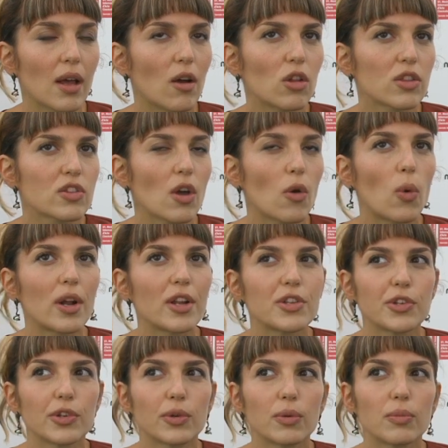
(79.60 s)
also I wanted
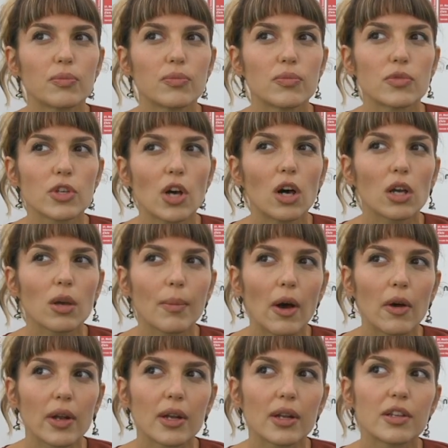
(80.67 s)
to talk
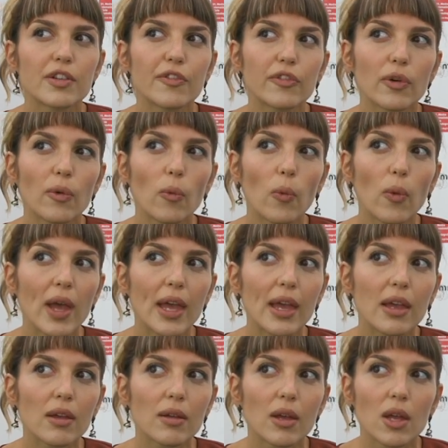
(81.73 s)
about it in a different
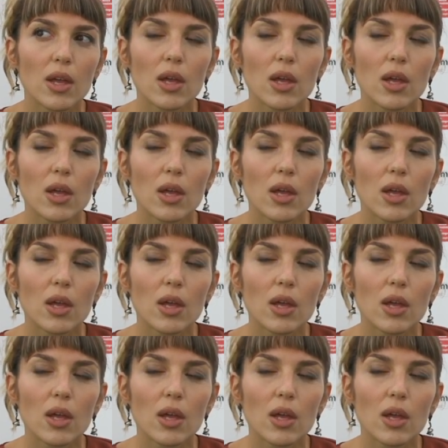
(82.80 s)
way,